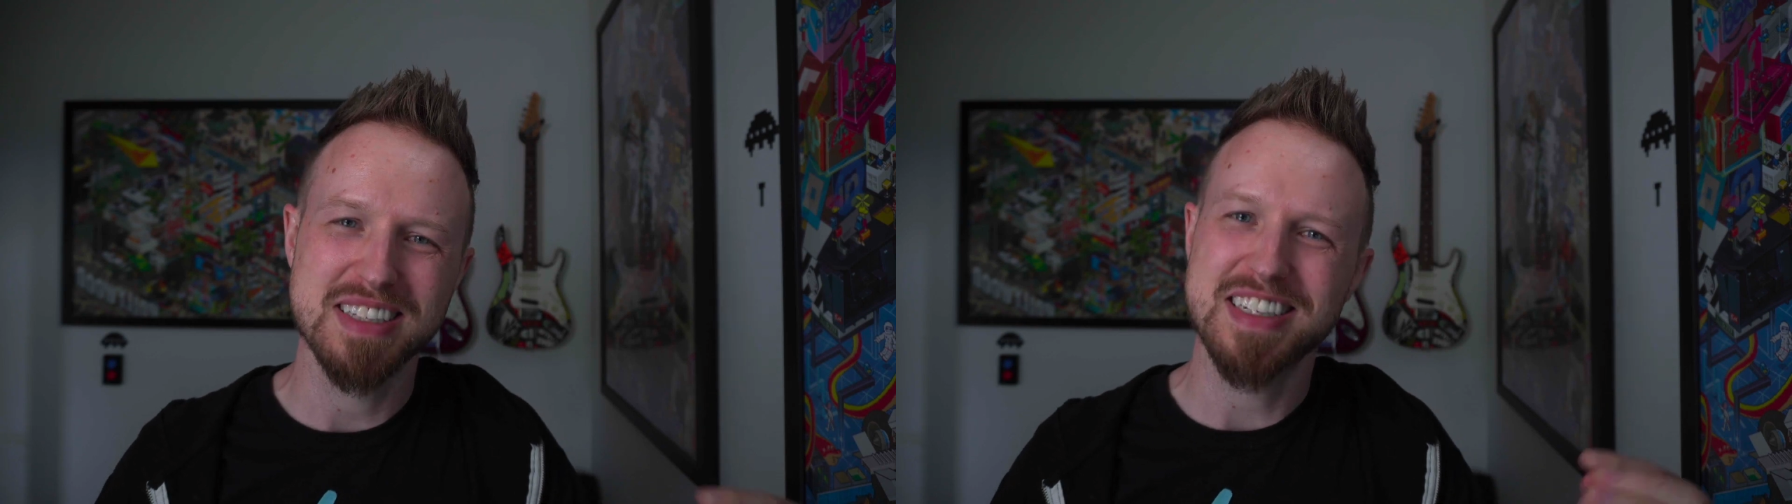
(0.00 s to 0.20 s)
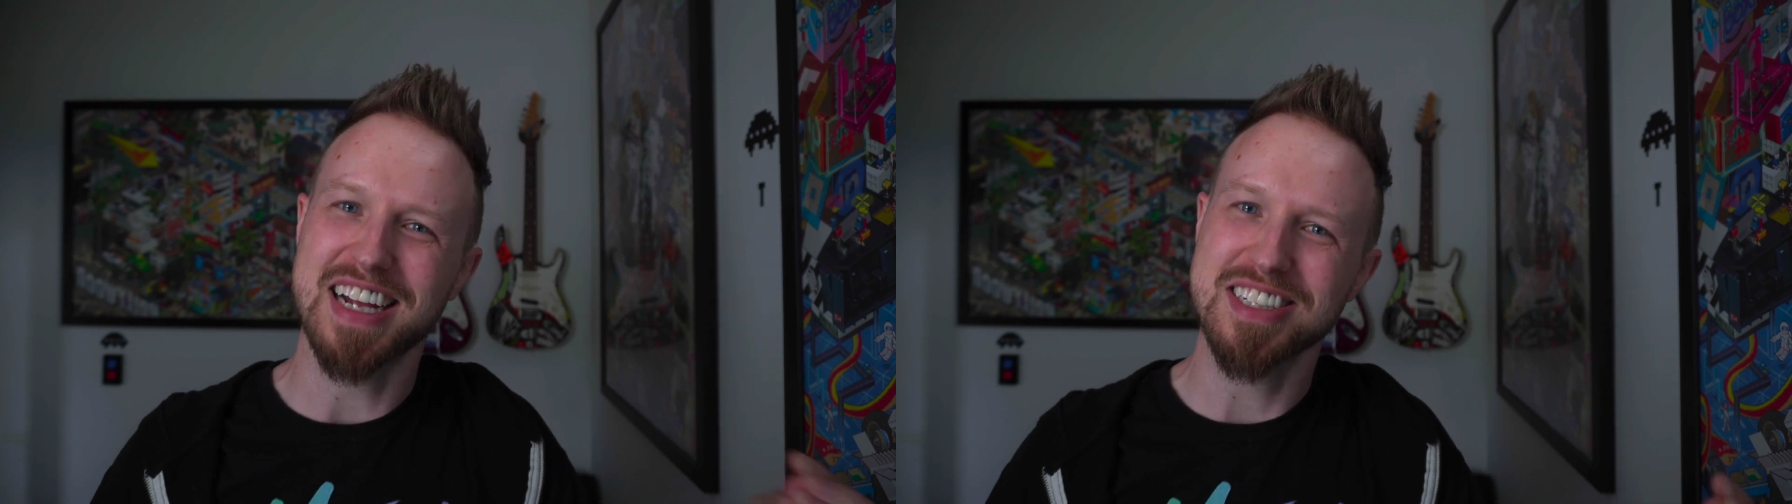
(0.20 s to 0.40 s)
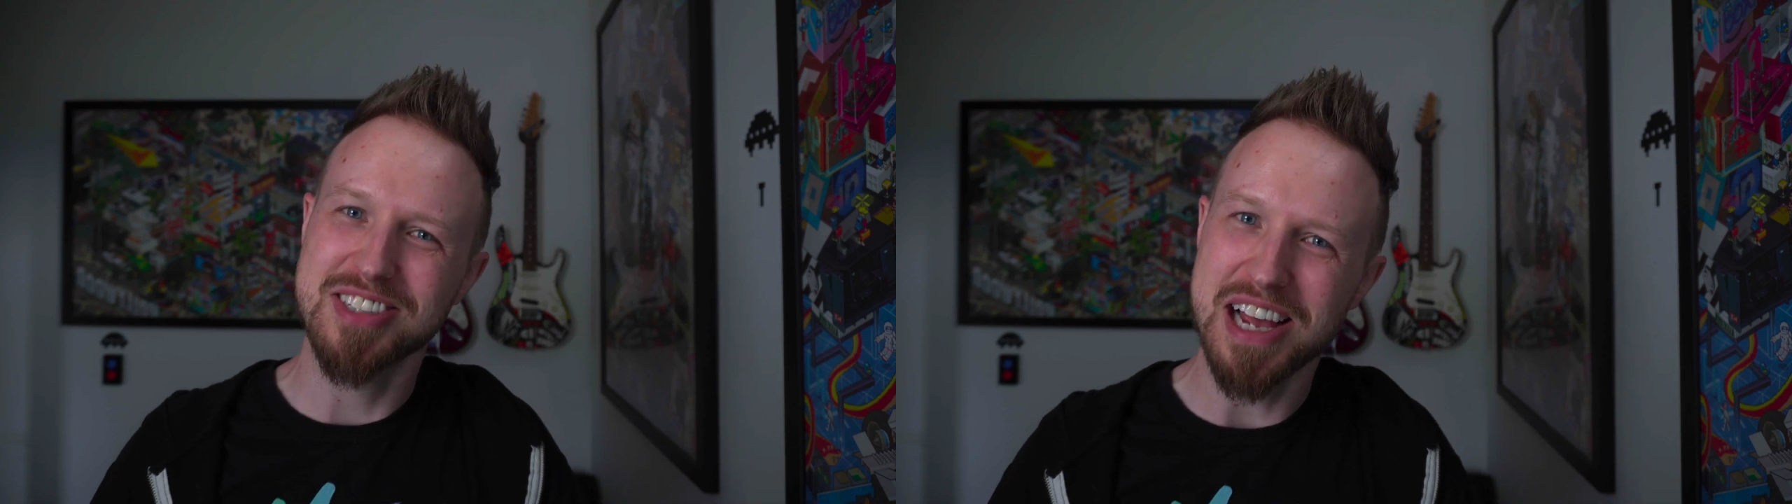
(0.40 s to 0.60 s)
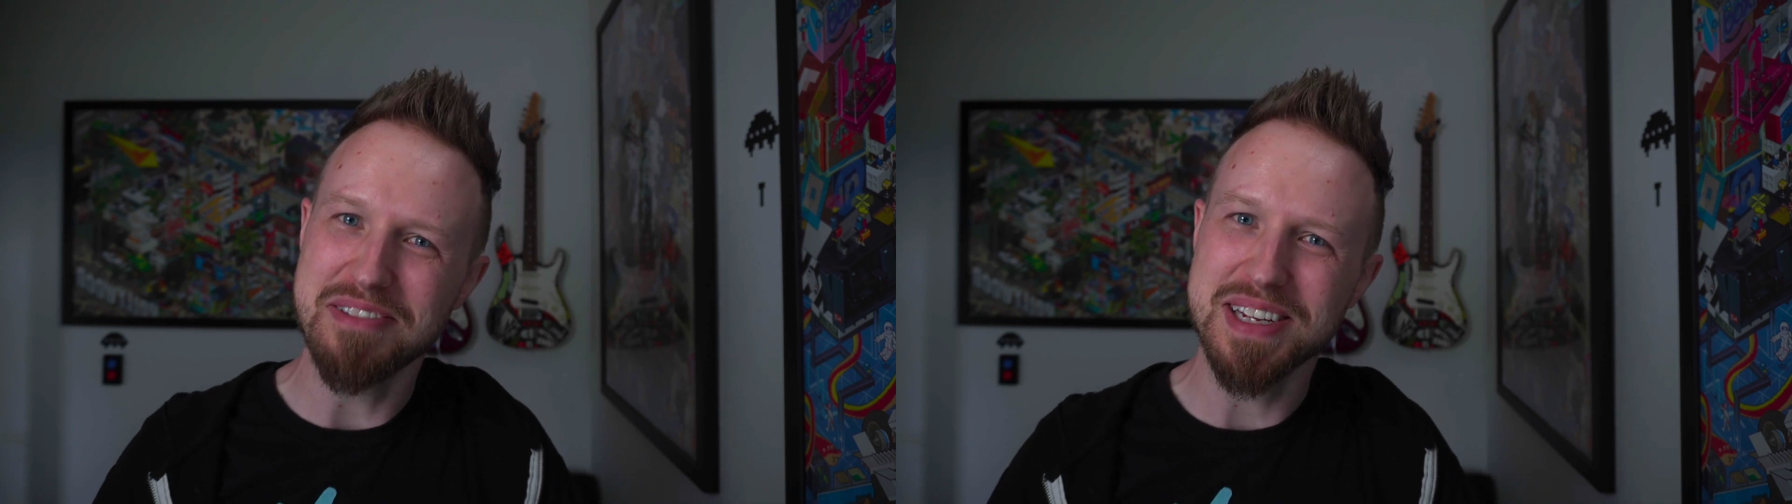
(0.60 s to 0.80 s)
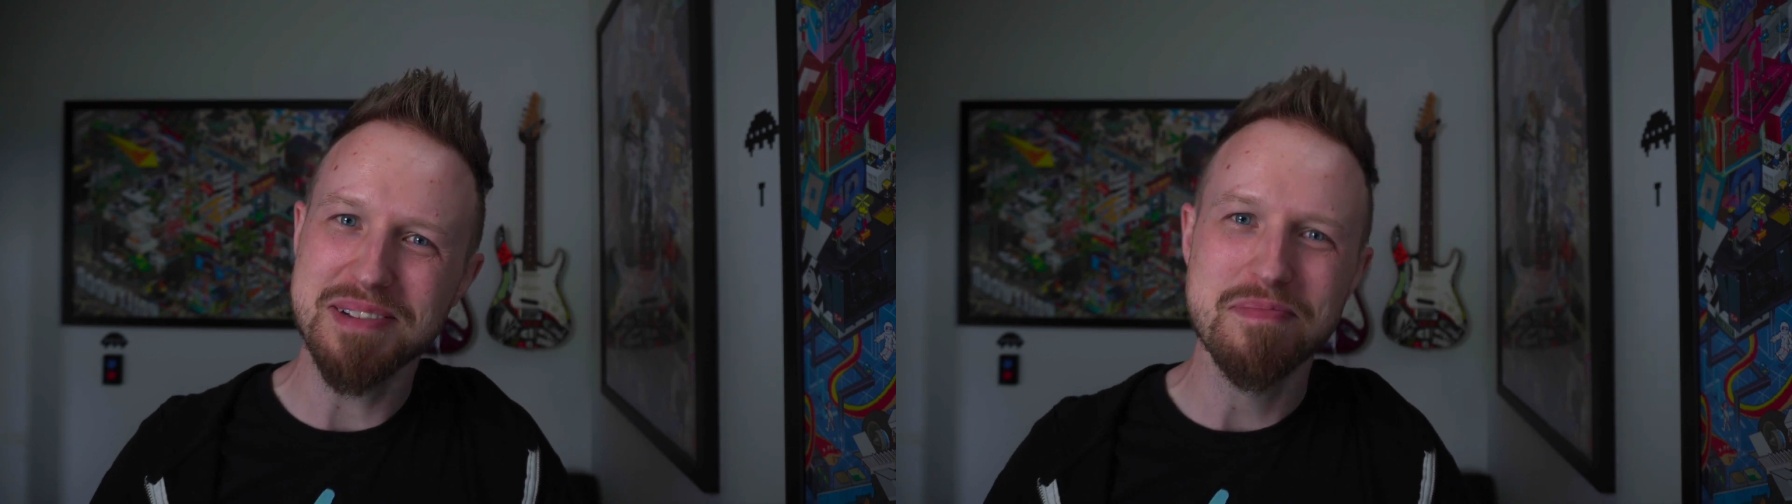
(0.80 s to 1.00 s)
text
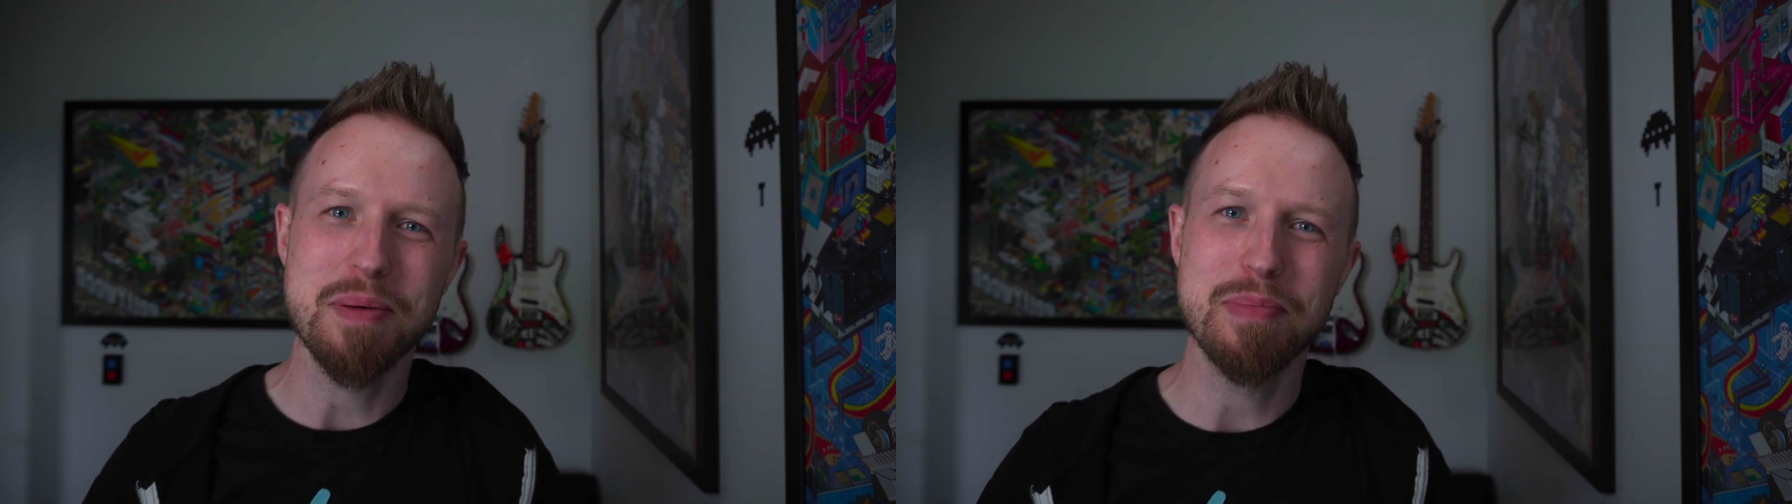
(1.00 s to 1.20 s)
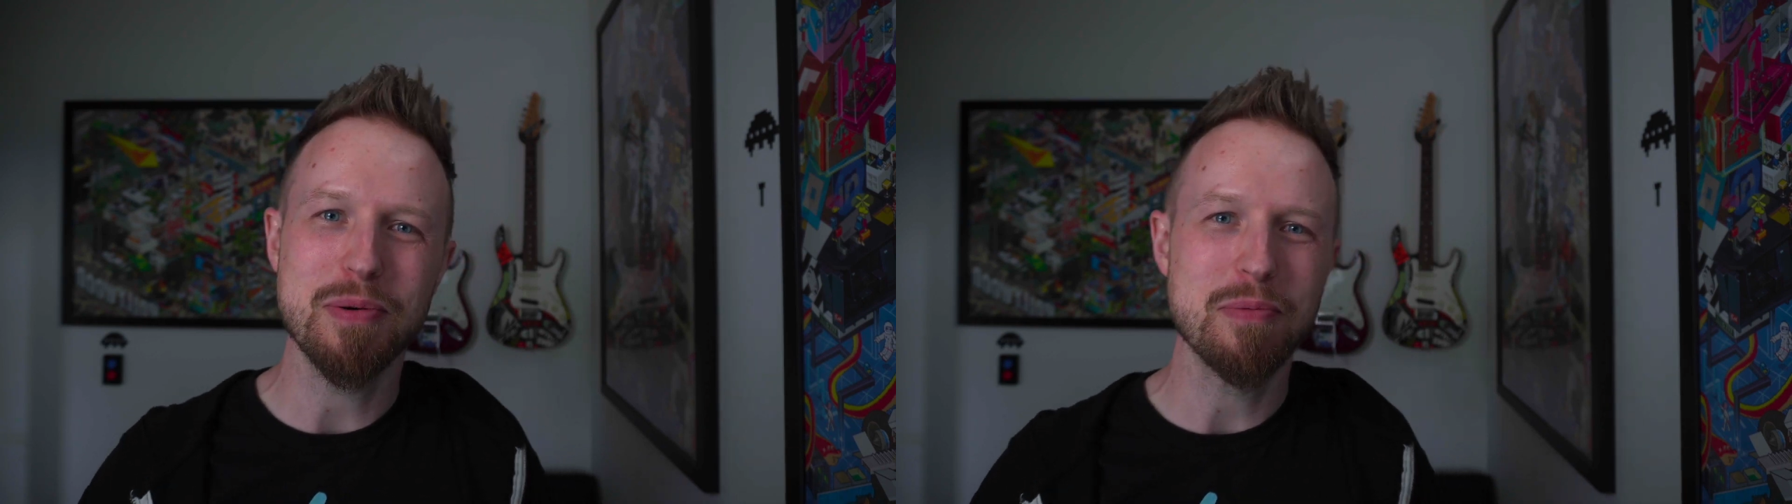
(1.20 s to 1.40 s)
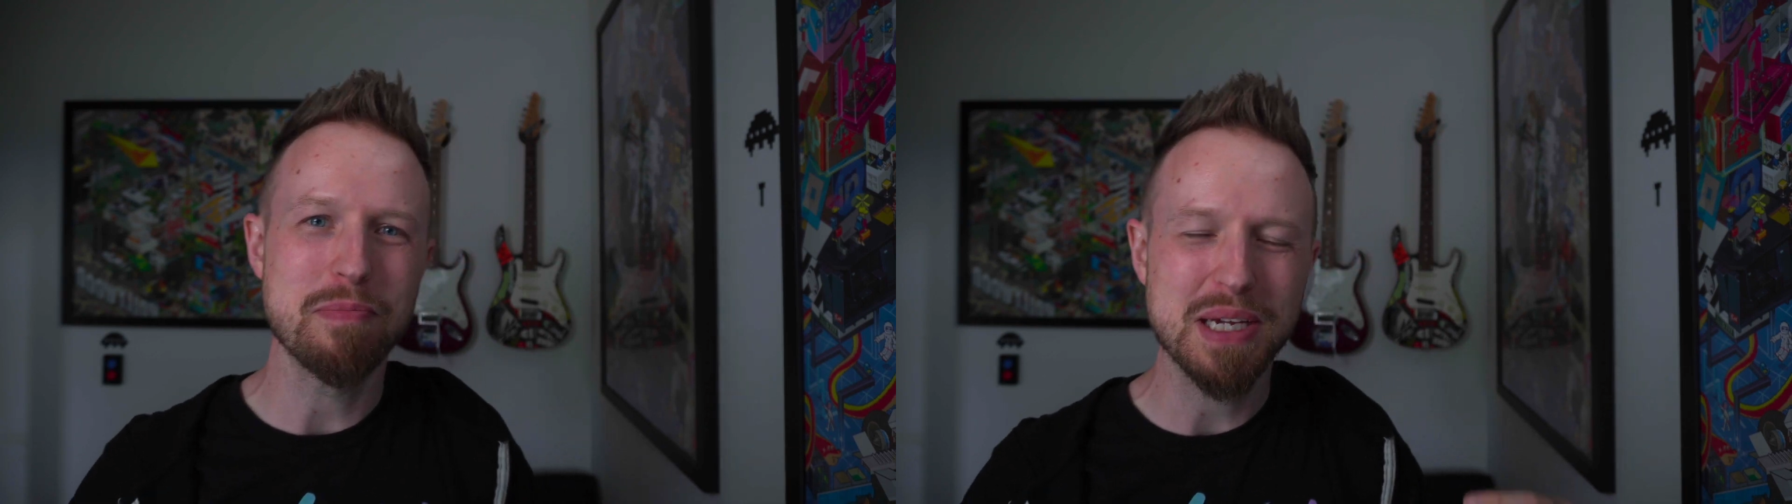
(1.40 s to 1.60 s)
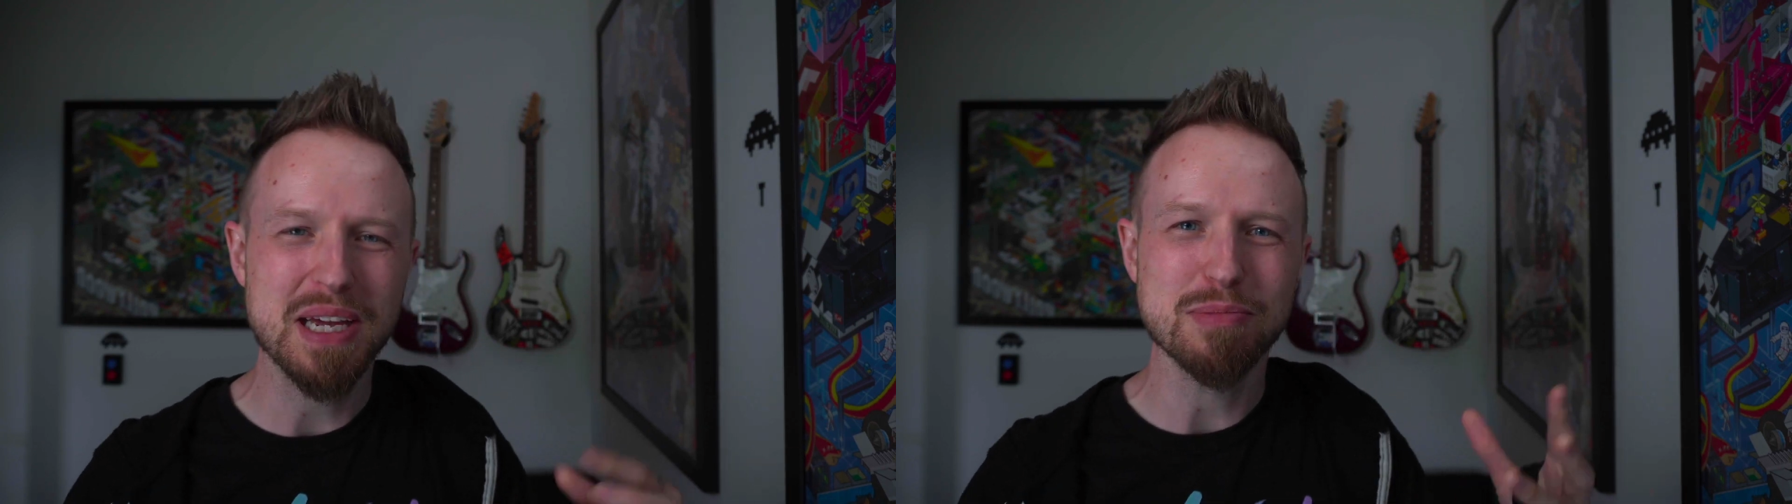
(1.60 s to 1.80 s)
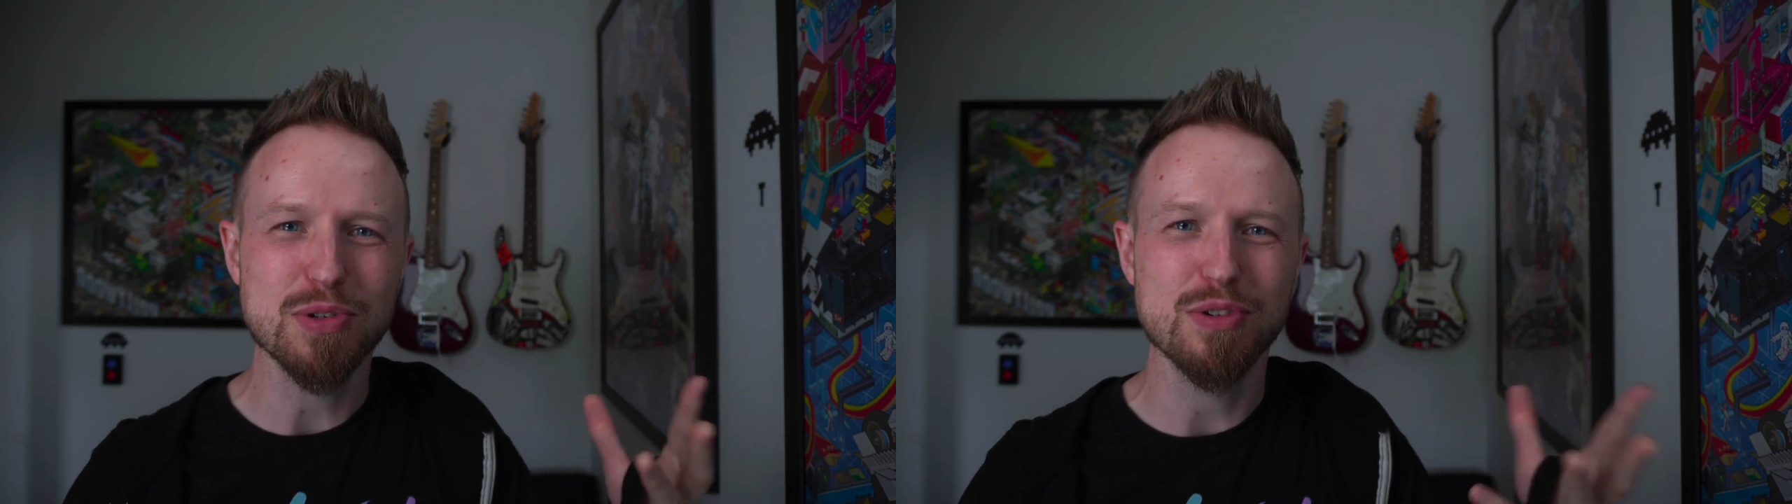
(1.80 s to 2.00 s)
heavy, but became sort of